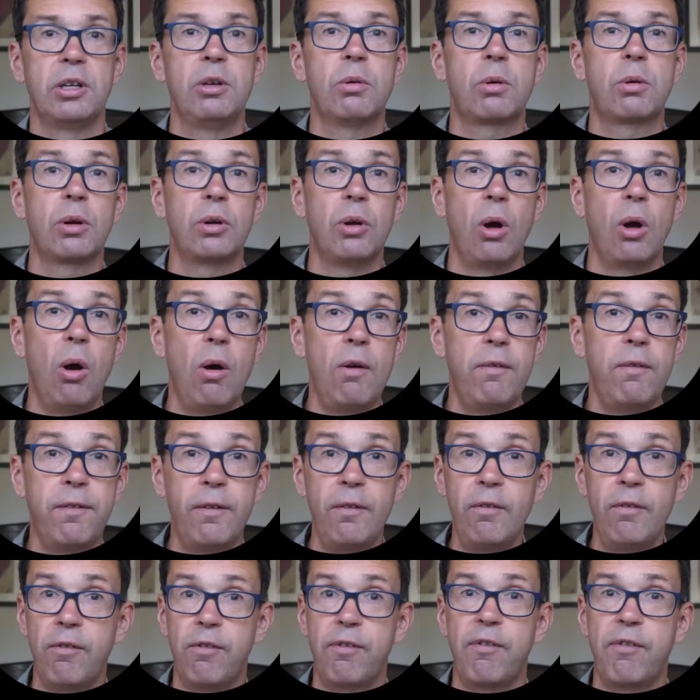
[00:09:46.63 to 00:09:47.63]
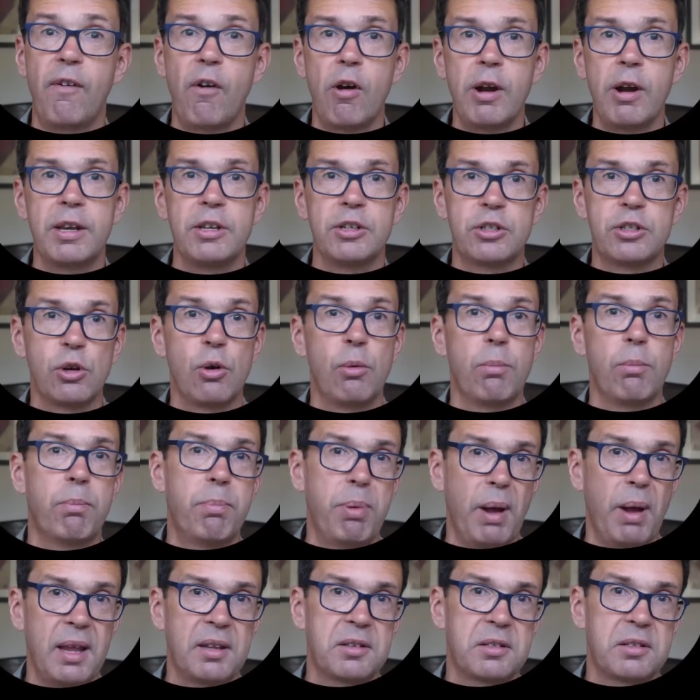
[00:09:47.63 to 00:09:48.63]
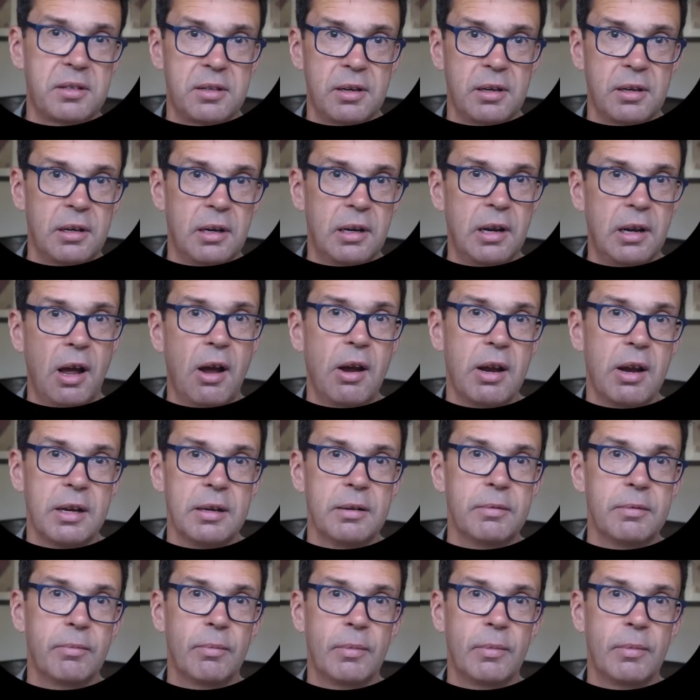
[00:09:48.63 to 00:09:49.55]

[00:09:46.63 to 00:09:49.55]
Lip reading: you can often find your best line.